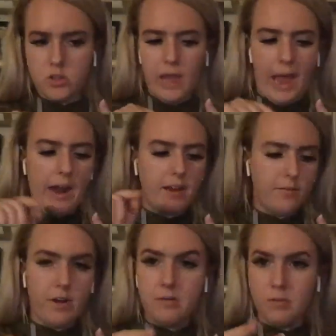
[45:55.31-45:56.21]
adding
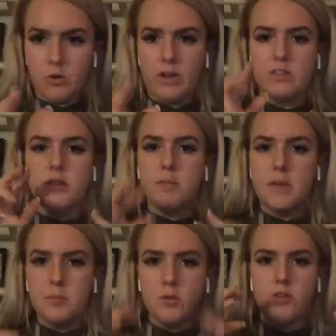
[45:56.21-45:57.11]
friend requests to
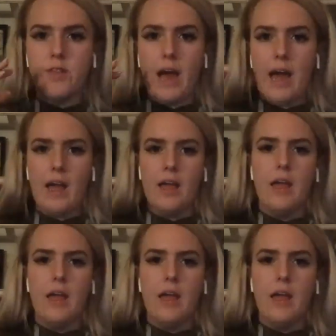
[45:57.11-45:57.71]
people that